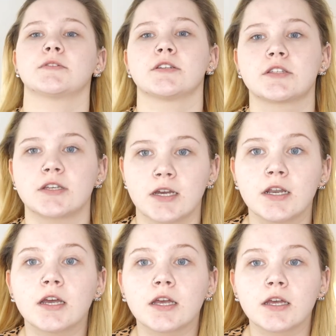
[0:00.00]
just
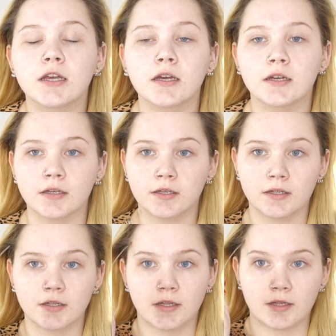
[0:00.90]
gonna
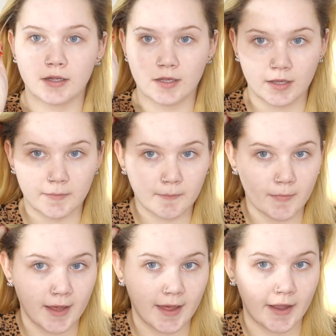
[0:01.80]
clip
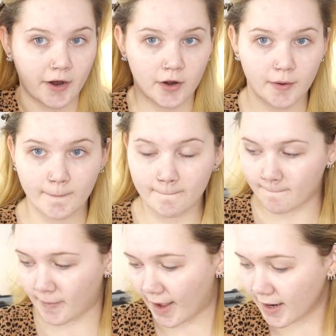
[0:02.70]
my hair
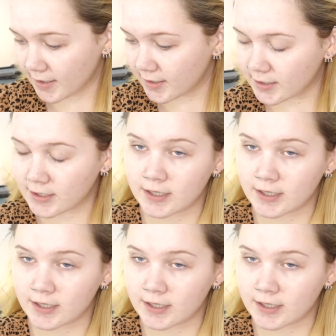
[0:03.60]
back.